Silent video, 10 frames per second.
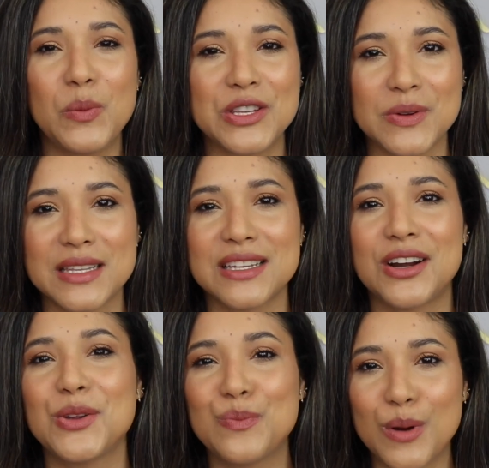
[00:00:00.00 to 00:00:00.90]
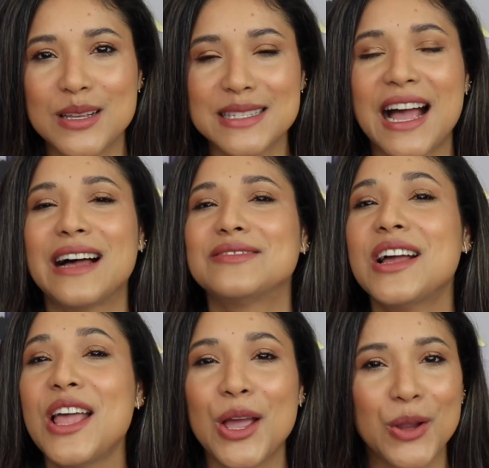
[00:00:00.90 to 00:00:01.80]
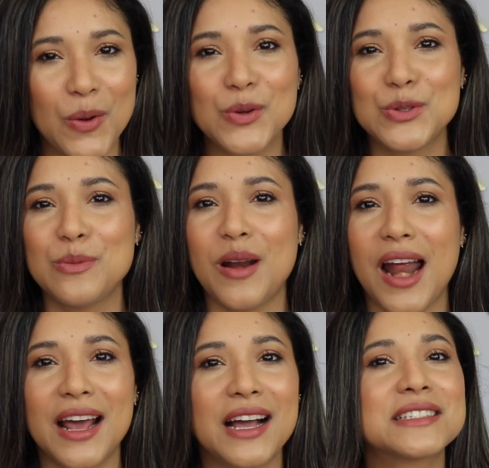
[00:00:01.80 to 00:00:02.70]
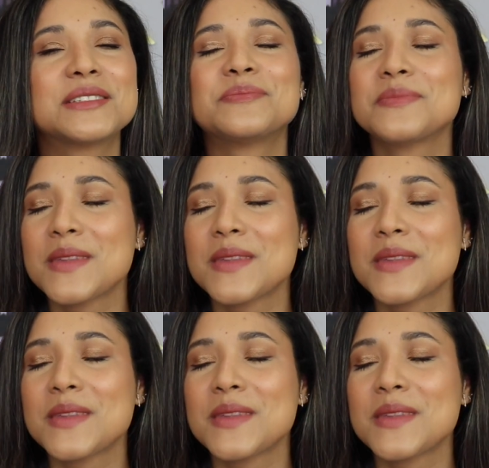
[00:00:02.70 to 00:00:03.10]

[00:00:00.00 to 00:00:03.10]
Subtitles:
Which ones are your must-have go-to products?